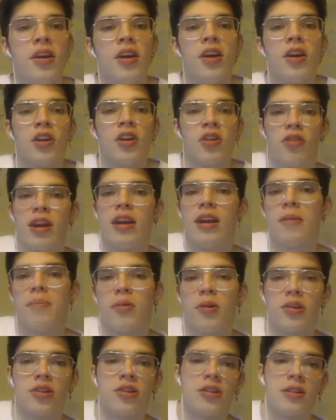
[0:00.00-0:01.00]
Create a
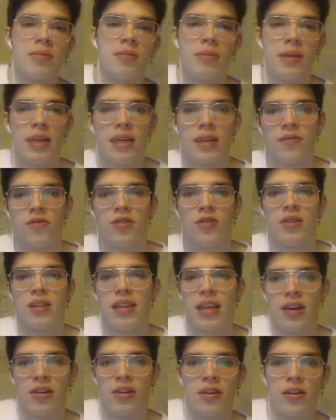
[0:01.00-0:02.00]
personally meaningful
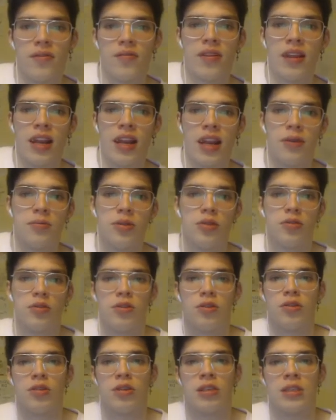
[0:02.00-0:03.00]
narrative that helps you to
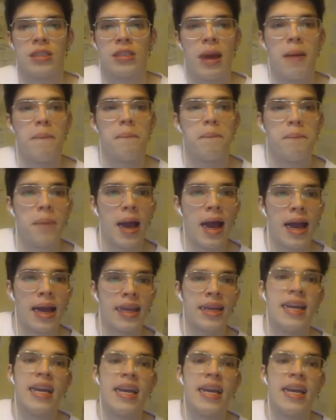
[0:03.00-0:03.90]
step back